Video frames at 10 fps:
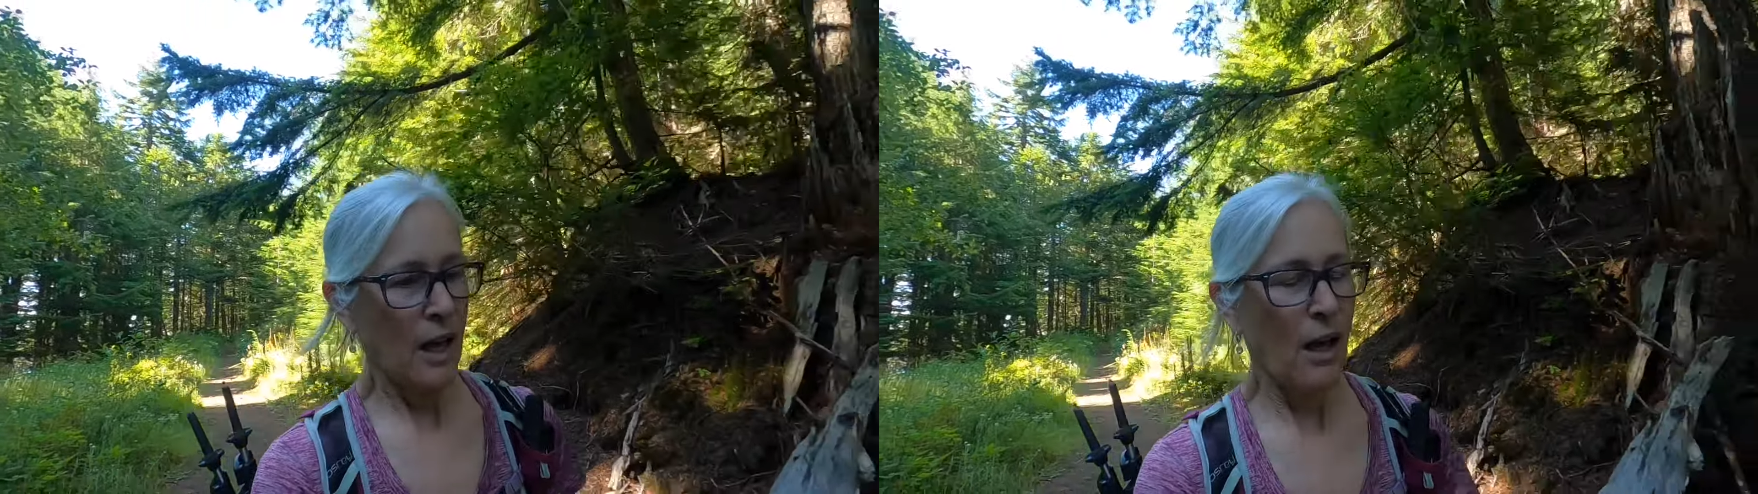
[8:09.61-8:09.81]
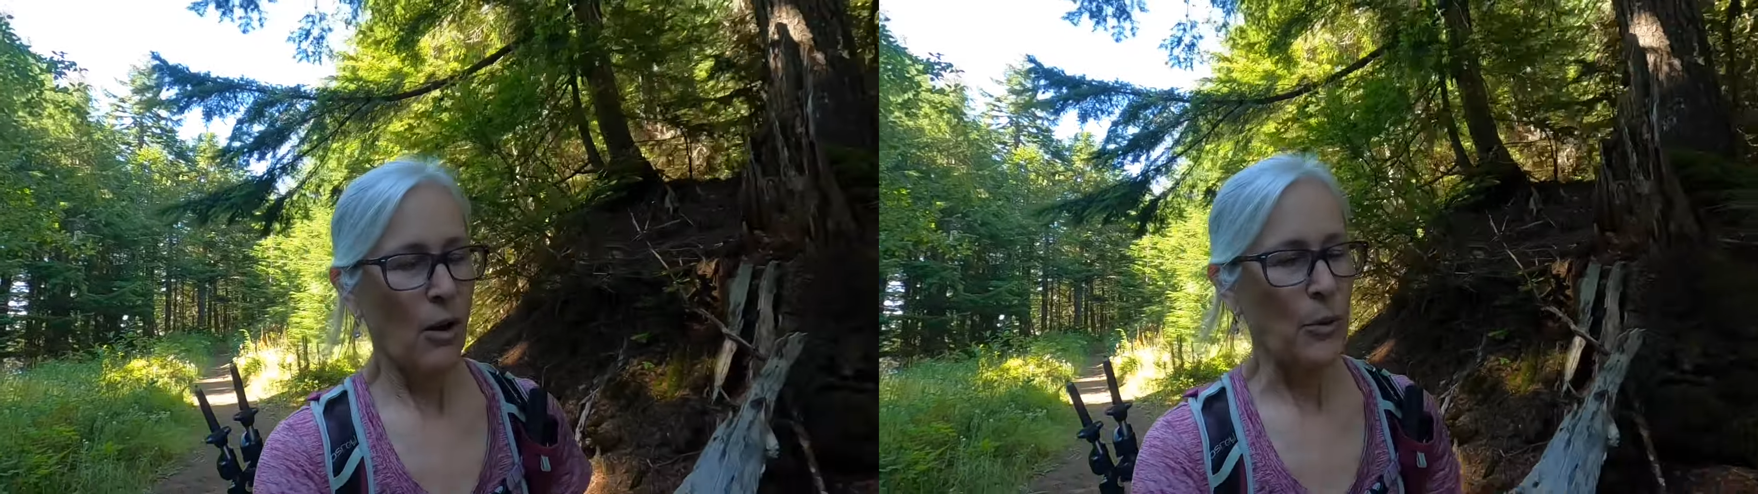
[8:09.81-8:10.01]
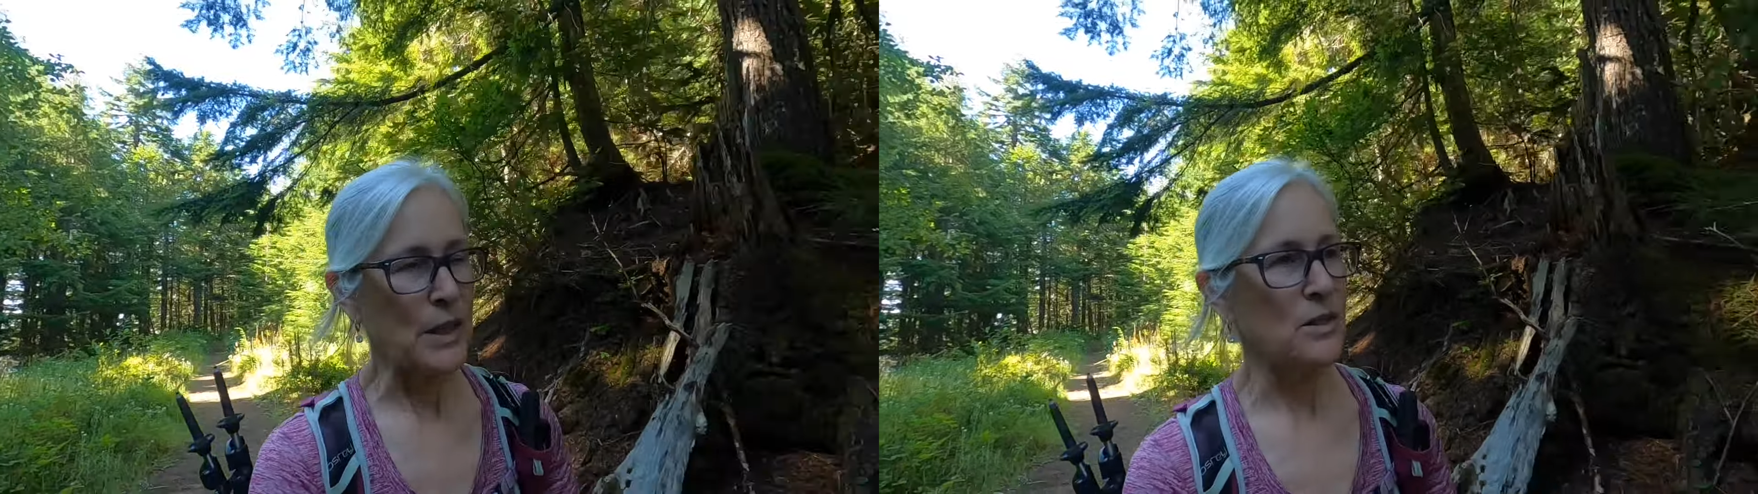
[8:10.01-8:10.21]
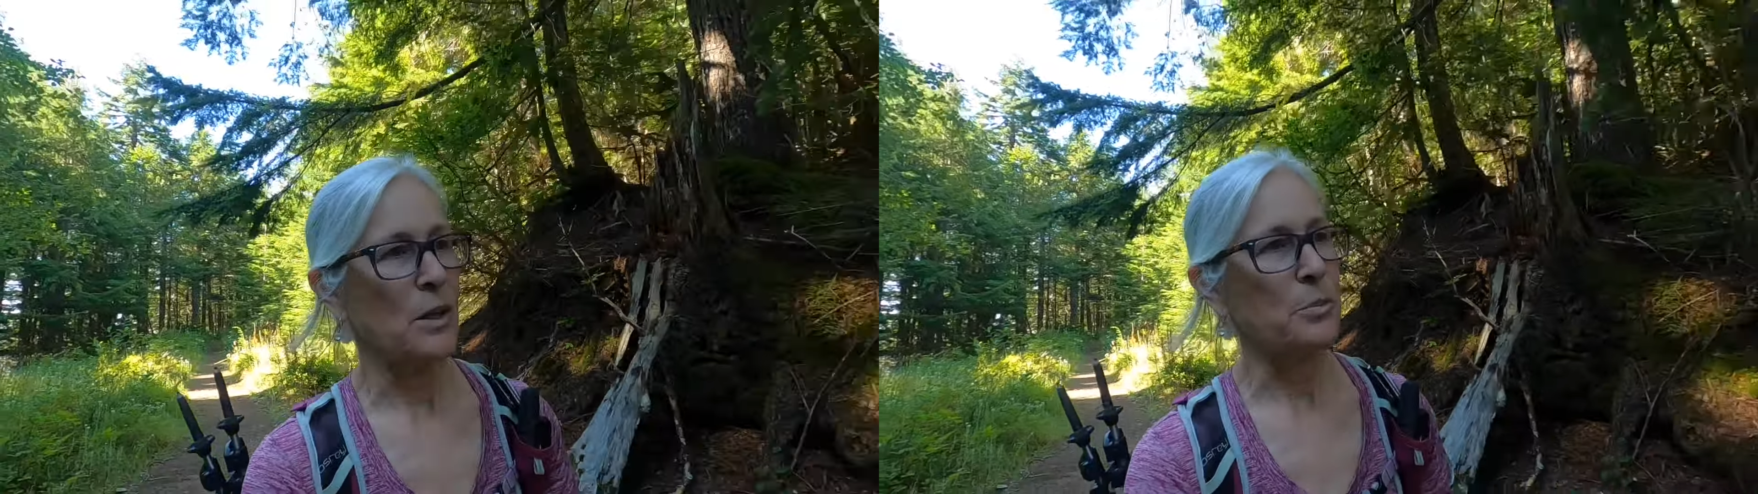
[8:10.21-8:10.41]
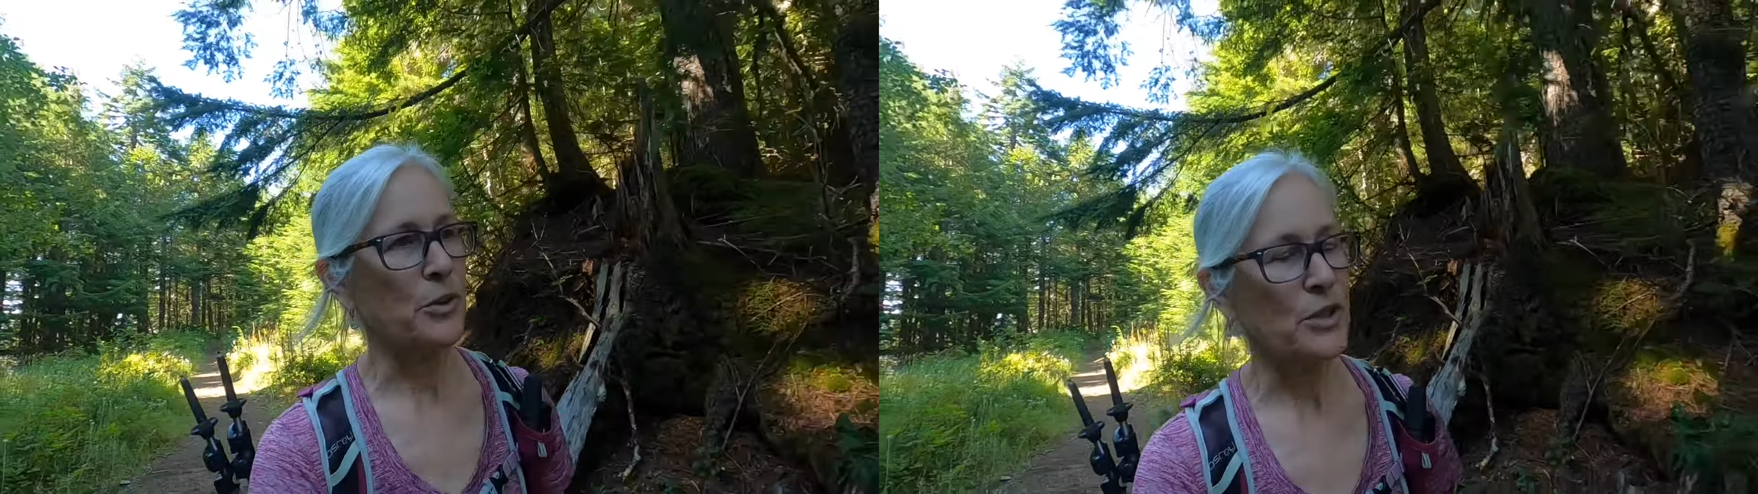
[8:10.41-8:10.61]
always
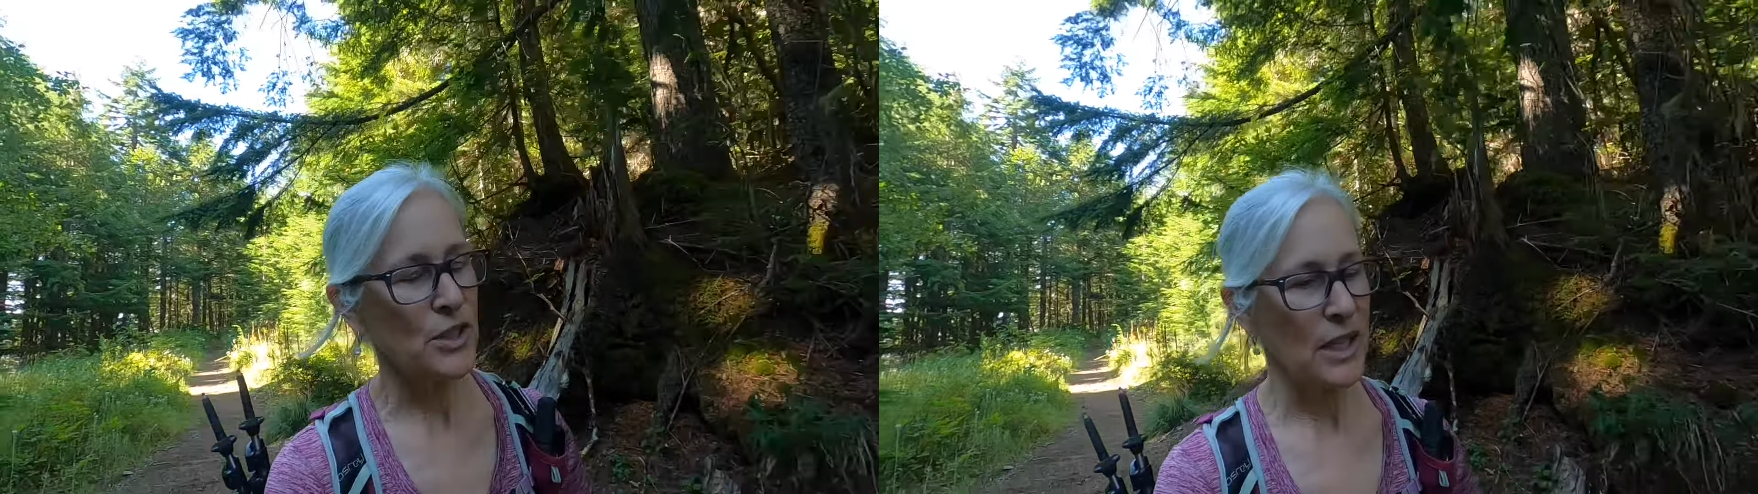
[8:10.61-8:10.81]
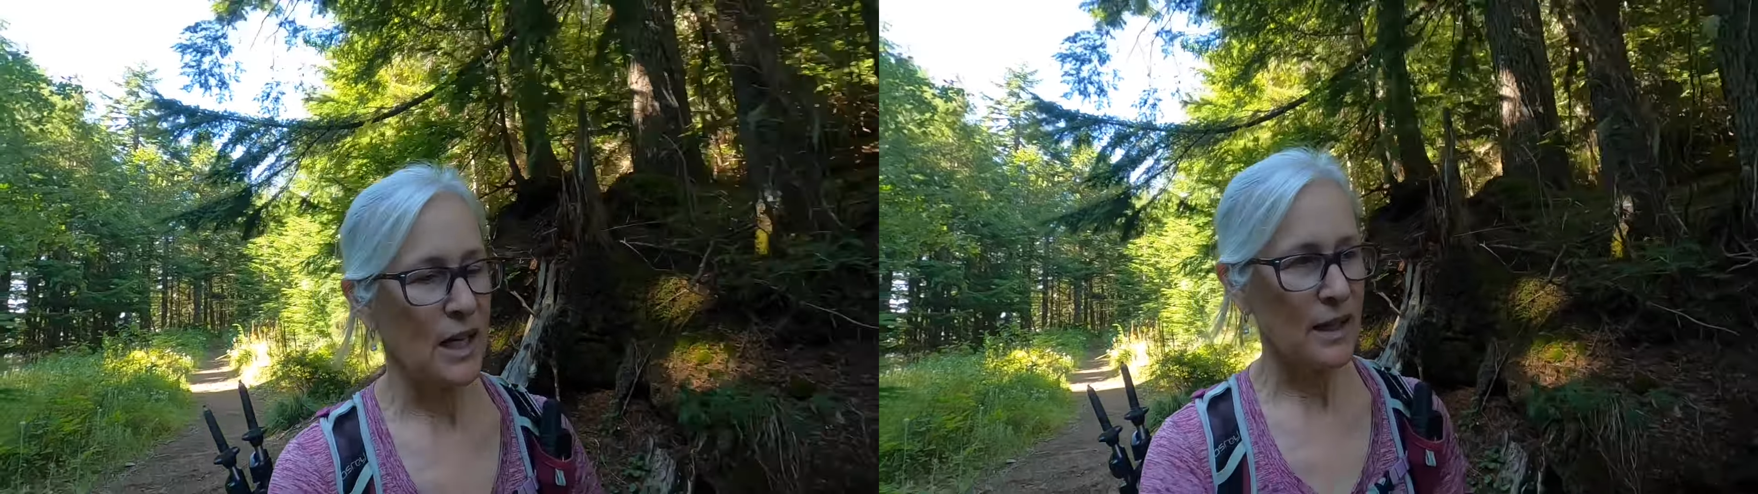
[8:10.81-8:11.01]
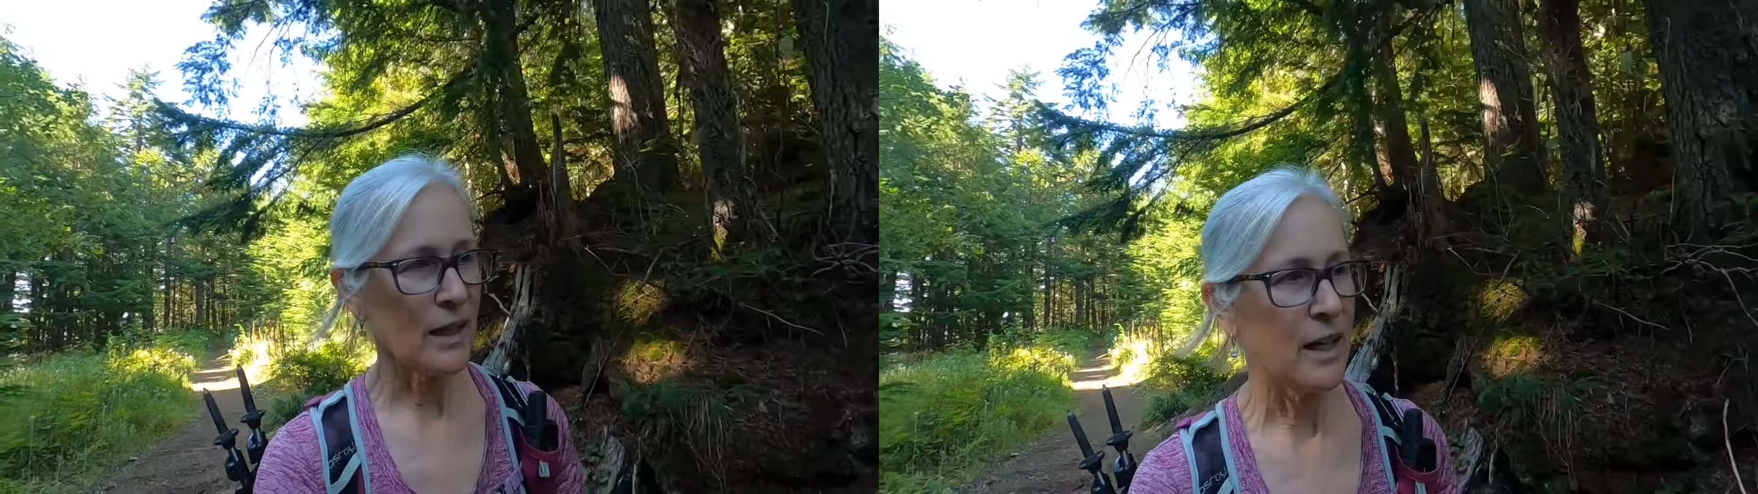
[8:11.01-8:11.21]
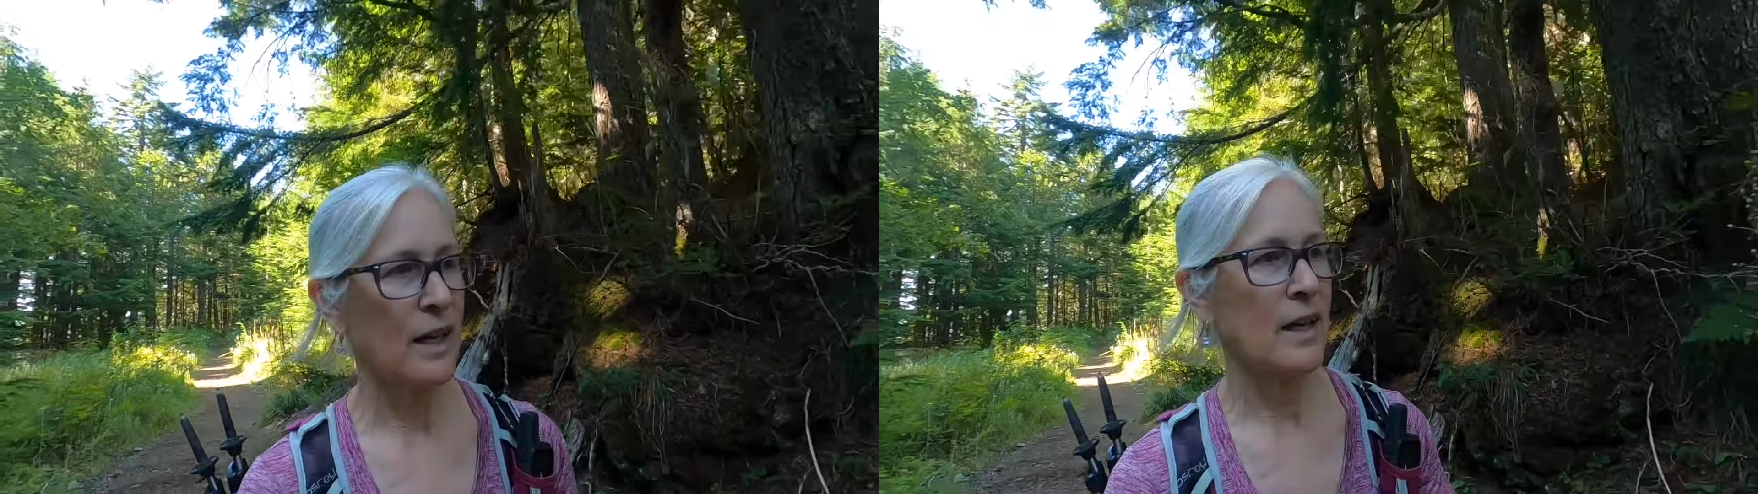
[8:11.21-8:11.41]
appreciated.